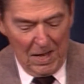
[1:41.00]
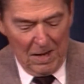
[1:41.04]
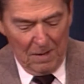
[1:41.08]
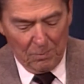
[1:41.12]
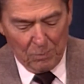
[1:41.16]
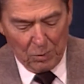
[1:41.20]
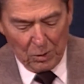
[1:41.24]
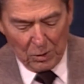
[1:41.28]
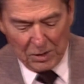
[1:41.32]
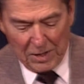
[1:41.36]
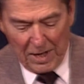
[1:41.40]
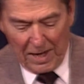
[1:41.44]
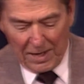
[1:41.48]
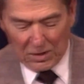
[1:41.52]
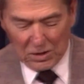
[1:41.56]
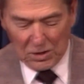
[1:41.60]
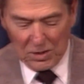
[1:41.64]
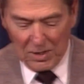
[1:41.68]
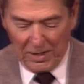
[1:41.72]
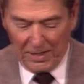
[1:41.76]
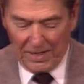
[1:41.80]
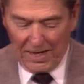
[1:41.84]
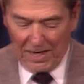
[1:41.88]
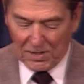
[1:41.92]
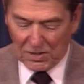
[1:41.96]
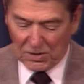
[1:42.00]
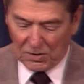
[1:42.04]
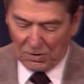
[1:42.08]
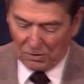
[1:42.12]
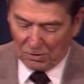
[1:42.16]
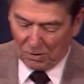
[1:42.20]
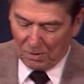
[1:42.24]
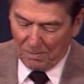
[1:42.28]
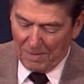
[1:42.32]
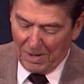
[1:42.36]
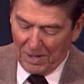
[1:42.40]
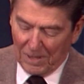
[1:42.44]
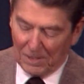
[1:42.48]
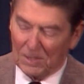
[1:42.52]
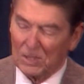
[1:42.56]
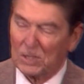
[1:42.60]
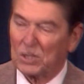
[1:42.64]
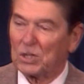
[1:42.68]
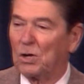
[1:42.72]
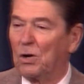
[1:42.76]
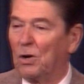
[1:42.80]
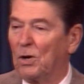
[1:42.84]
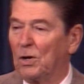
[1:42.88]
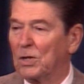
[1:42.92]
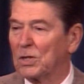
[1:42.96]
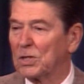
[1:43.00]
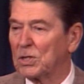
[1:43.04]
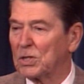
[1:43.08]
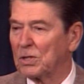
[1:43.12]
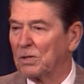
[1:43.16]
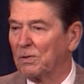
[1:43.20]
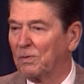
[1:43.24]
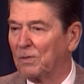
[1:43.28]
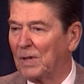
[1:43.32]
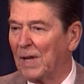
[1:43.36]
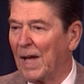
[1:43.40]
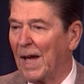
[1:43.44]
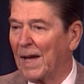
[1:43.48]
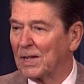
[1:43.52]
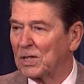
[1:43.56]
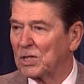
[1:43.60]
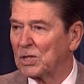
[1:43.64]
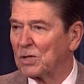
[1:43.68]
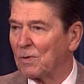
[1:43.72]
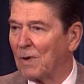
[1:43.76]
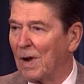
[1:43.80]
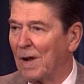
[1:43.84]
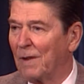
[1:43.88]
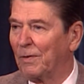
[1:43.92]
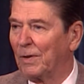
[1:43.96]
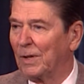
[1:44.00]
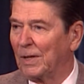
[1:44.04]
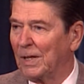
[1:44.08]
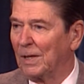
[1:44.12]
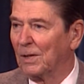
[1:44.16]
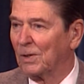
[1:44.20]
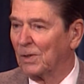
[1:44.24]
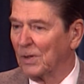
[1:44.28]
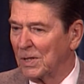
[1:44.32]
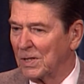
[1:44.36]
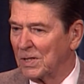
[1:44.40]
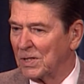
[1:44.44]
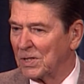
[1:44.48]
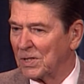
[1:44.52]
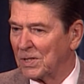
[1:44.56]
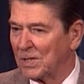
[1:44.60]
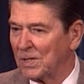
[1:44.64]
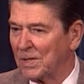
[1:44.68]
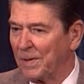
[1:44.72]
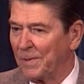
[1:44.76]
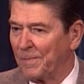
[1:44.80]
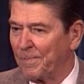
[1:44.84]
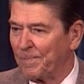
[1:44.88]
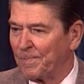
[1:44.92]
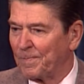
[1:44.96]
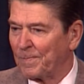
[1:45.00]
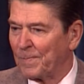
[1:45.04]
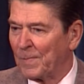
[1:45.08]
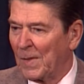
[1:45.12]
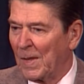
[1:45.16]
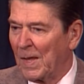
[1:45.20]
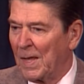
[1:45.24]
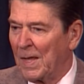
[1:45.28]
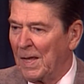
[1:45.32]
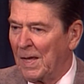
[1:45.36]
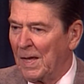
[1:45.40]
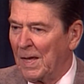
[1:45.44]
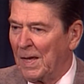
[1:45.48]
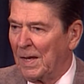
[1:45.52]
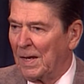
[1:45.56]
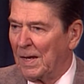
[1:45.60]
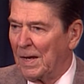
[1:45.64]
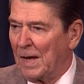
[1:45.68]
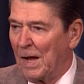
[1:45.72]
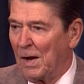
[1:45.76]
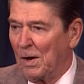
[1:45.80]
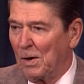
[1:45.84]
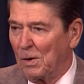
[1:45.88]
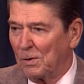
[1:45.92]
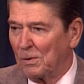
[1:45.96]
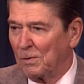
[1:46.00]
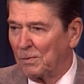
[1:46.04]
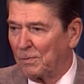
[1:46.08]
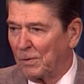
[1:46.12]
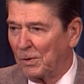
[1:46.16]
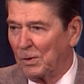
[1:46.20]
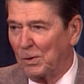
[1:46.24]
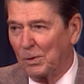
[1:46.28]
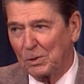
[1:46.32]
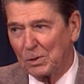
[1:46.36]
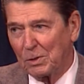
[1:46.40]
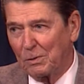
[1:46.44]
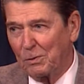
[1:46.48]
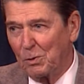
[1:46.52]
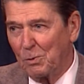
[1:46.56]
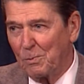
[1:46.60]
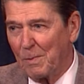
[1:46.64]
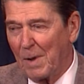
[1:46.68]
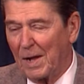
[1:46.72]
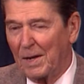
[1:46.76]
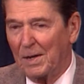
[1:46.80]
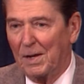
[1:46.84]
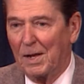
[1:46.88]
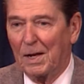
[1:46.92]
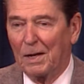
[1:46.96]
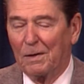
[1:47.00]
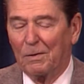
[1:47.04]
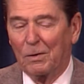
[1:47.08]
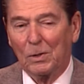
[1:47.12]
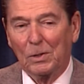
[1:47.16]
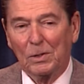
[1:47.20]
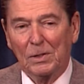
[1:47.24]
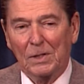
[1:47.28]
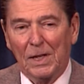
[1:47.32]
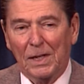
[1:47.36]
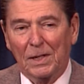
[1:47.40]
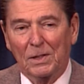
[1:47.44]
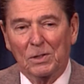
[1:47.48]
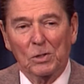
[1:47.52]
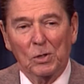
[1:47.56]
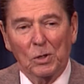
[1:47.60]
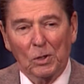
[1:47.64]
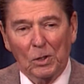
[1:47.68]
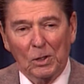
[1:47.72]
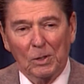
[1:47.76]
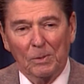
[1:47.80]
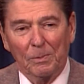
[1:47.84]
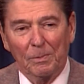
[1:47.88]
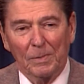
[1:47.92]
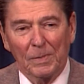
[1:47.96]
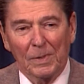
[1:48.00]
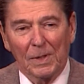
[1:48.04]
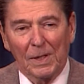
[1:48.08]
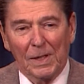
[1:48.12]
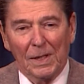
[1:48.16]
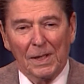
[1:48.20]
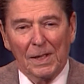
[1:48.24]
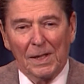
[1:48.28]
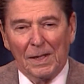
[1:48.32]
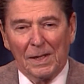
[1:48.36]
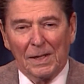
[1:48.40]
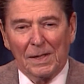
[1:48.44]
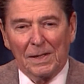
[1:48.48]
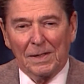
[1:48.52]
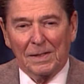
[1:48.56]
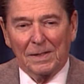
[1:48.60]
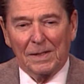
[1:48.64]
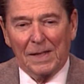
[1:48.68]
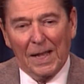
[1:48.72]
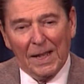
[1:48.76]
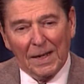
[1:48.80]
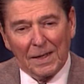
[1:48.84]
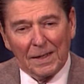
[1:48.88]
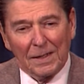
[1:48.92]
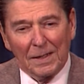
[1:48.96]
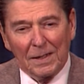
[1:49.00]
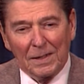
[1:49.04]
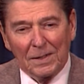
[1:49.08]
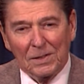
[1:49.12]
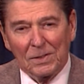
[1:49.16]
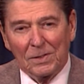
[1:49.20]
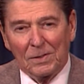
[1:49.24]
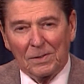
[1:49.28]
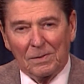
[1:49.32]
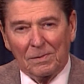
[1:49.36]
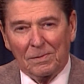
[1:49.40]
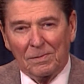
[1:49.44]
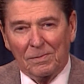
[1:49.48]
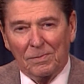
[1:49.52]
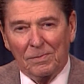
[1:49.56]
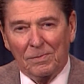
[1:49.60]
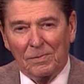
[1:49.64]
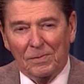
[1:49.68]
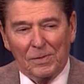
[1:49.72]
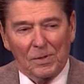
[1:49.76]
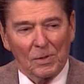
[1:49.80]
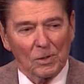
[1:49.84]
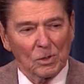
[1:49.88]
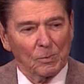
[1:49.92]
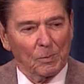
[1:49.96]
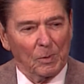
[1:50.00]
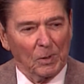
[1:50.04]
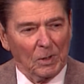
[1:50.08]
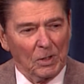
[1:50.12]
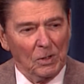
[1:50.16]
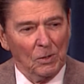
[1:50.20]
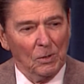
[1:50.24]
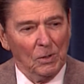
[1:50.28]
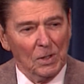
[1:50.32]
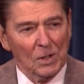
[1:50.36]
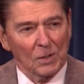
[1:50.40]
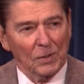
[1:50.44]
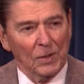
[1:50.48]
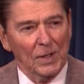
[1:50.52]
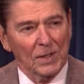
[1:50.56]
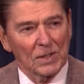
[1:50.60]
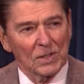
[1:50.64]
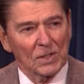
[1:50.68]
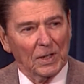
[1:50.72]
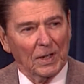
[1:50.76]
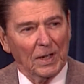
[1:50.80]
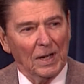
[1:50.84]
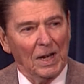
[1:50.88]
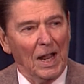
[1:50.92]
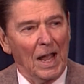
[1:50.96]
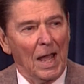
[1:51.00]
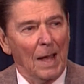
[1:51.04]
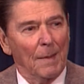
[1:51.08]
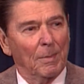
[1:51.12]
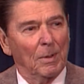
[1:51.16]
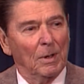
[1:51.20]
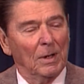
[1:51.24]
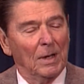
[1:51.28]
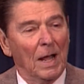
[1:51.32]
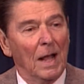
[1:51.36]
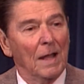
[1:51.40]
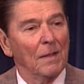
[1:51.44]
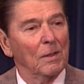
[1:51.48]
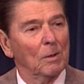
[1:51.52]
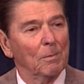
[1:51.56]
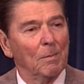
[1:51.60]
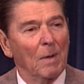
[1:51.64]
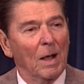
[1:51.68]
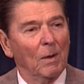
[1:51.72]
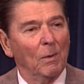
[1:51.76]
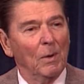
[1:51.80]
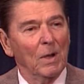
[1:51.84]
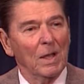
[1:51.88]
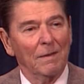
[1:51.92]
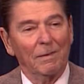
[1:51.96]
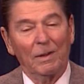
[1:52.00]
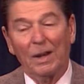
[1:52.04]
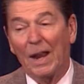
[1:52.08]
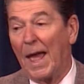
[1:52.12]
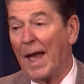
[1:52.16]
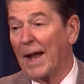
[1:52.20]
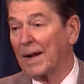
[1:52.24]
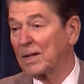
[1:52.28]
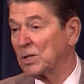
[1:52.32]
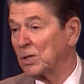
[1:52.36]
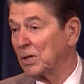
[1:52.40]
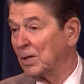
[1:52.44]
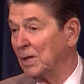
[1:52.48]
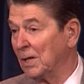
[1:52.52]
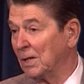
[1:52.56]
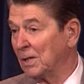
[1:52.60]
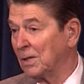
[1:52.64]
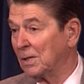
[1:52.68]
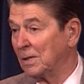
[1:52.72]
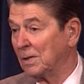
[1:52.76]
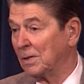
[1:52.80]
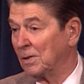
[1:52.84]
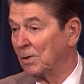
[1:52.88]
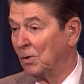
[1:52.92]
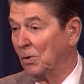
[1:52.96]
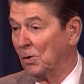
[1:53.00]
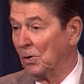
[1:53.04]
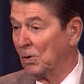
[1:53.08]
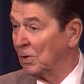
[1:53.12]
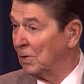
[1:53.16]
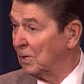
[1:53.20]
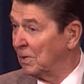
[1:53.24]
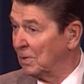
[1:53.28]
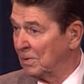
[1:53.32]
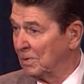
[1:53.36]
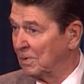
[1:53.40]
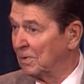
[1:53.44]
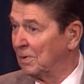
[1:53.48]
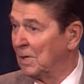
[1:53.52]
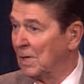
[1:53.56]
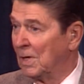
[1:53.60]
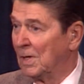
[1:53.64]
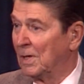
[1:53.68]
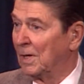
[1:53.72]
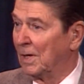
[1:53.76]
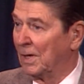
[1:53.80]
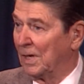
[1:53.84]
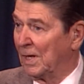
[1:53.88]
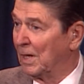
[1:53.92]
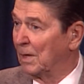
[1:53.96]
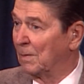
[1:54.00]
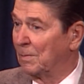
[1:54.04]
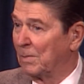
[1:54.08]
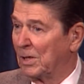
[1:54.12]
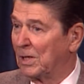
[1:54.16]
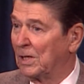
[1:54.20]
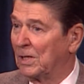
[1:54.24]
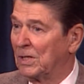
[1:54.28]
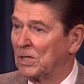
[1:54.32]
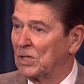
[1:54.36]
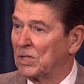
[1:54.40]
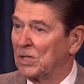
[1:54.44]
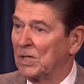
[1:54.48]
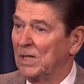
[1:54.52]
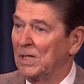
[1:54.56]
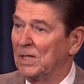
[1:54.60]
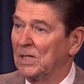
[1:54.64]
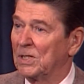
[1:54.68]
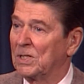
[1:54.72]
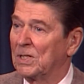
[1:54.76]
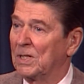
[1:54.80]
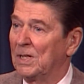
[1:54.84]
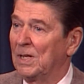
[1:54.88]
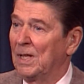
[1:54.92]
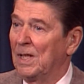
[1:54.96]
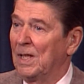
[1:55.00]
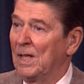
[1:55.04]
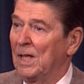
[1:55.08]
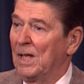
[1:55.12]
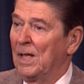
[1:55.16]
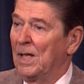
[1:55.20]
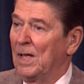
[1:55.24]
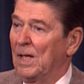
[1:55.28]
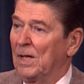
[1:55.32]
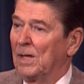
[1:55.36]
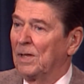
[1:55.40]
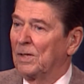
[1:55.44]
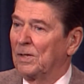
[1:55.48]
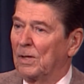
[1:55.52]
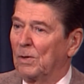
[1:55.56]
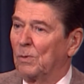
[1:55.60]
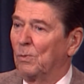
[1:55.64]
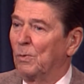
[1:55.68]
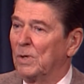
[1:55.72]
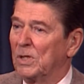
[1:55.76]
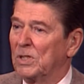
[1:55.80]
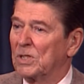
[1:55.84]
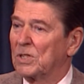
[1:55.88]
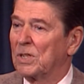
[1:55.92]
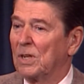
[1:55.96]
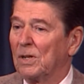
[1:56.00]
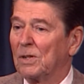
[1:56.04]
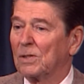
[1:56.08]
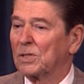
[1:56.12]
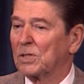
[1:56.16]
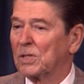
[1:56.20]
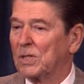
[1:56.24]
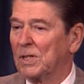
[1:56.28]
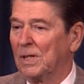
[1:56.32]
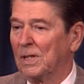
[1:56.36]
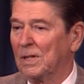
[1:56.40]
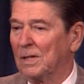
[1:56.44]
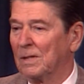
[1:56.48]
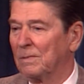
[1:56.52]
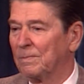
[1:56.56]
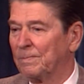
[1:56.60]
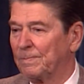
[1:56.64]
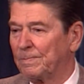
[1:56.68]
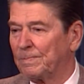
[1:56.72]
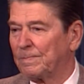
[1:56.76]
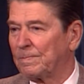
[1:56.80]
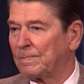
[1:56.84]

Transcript: protection against the tremendous costs of catastrophic illness. Now, for those of you who might not have heard that term, that is those peculiar things that can happen either by way of an accident or an ailment, a disease, that results in